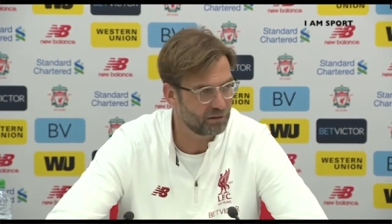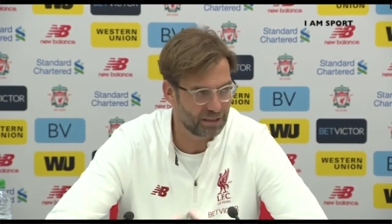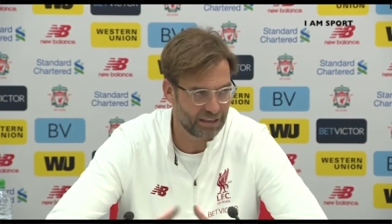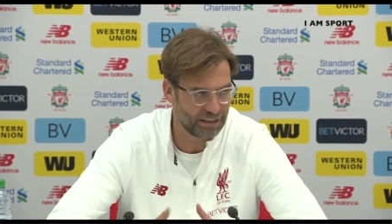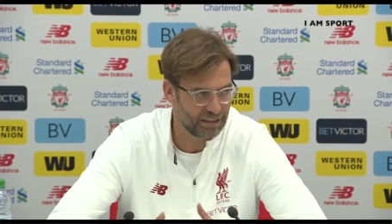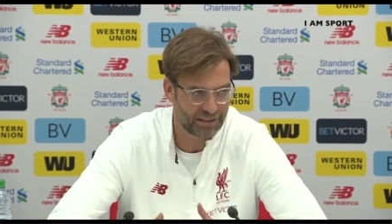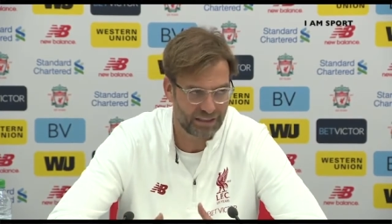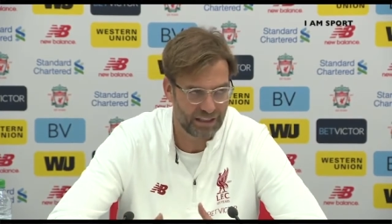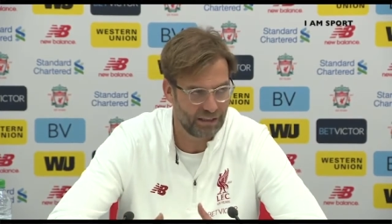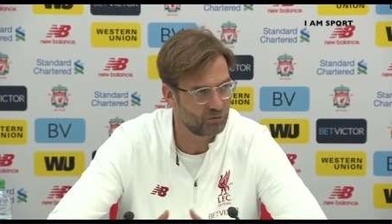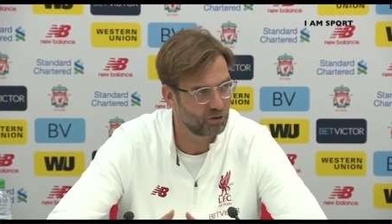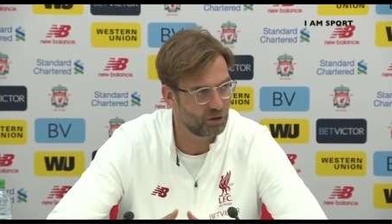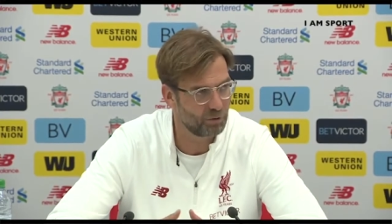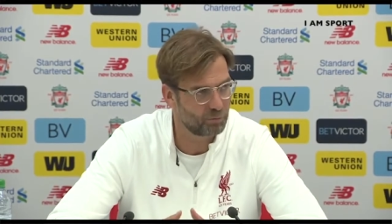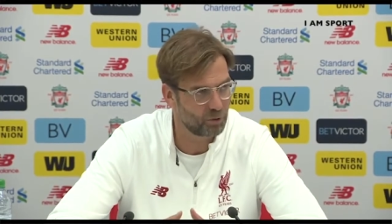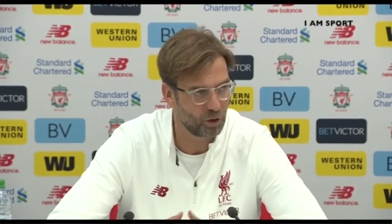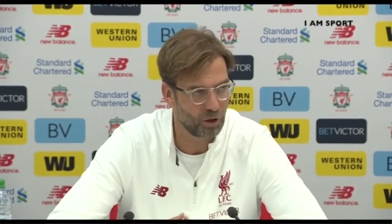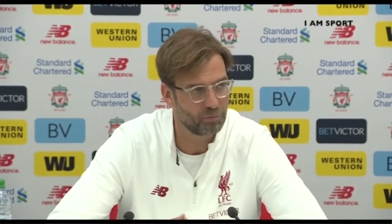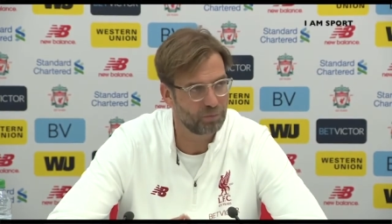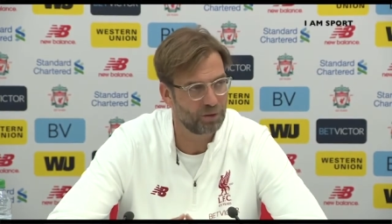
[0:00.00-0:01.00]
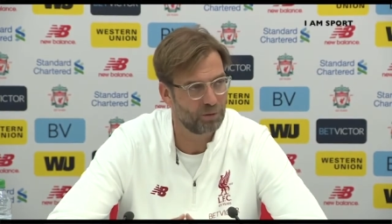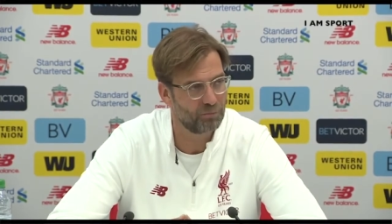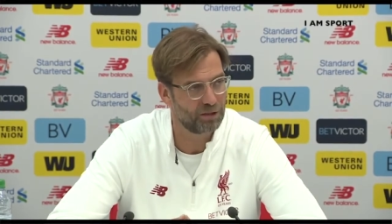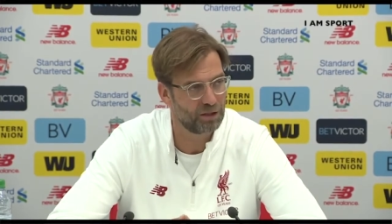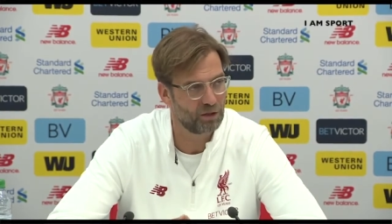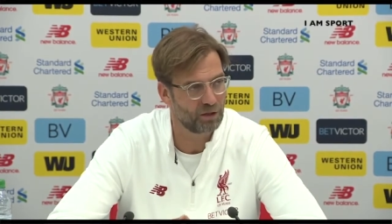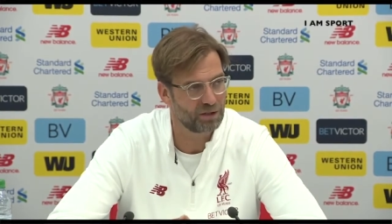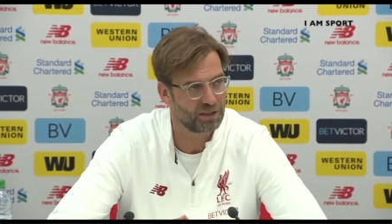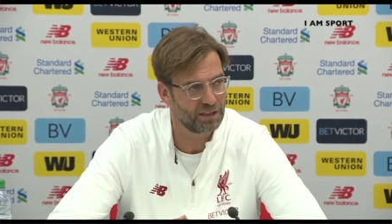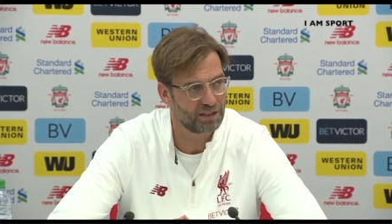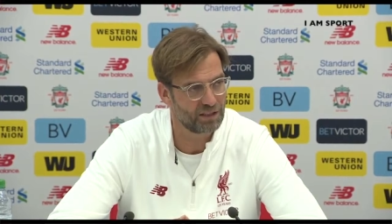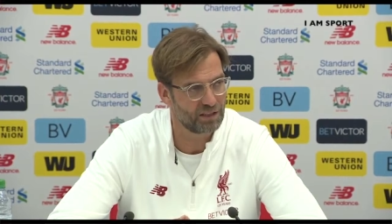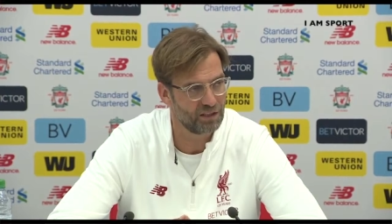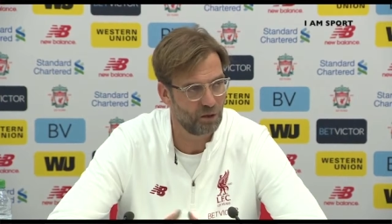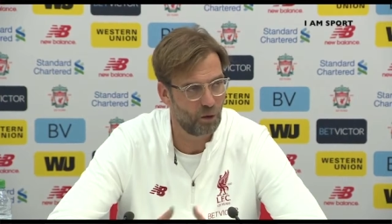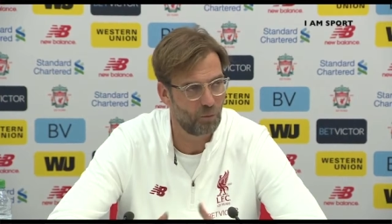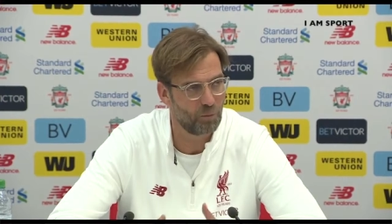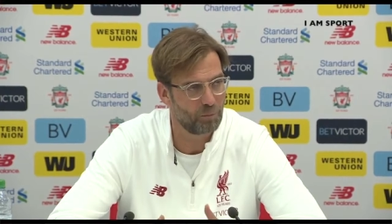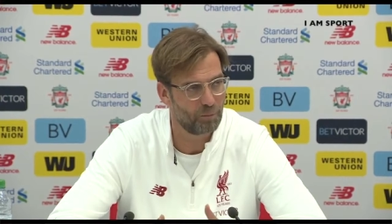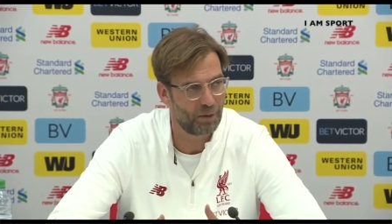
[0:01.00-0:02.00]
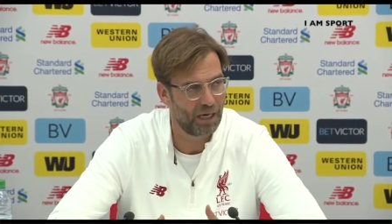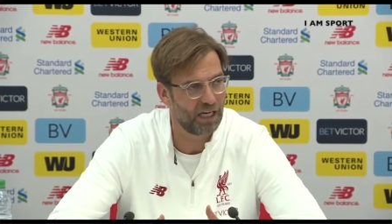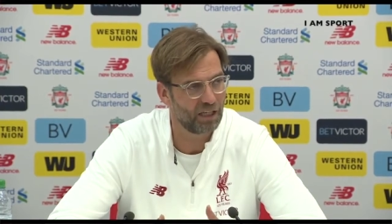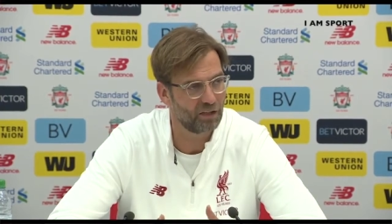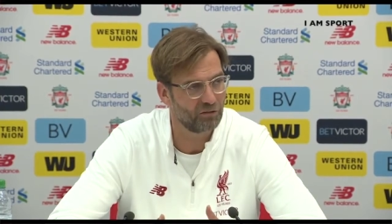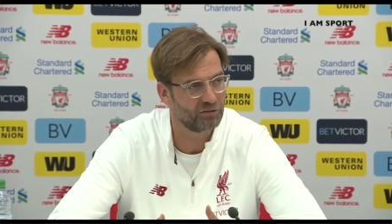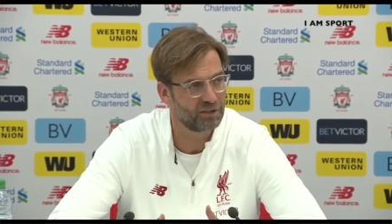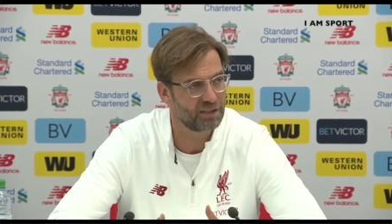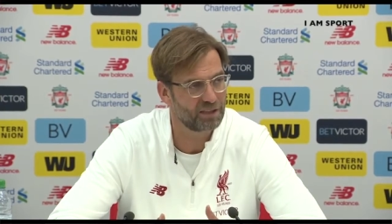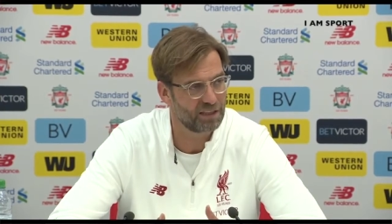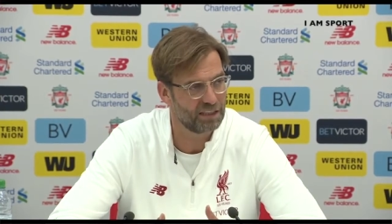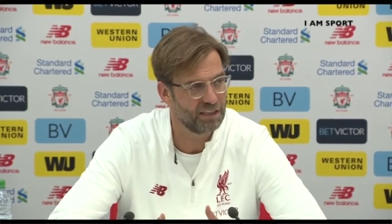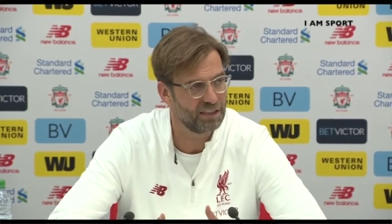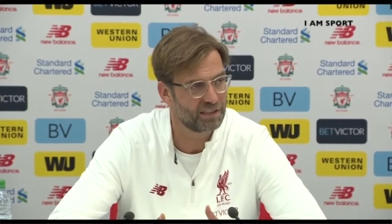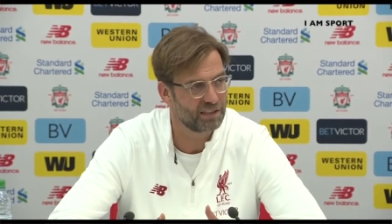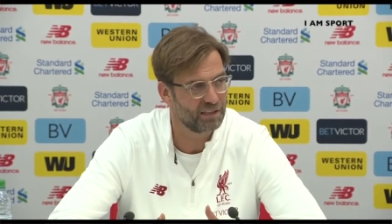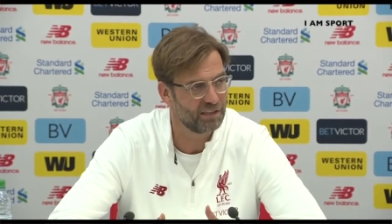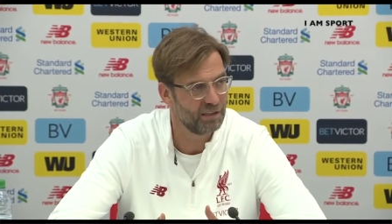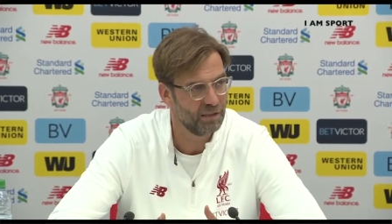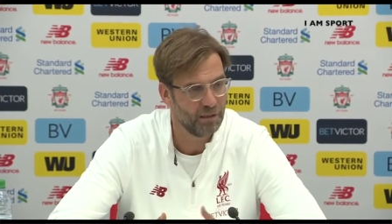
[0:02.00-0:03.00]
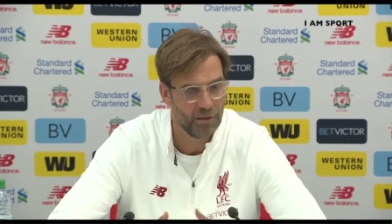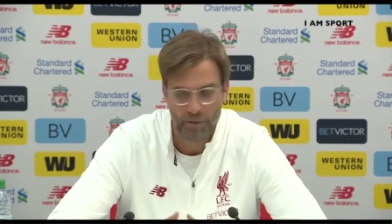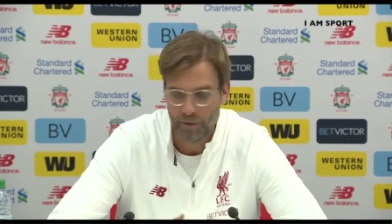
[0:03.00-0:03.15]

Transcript: and say, it's never a problem because it's a normal part of the season.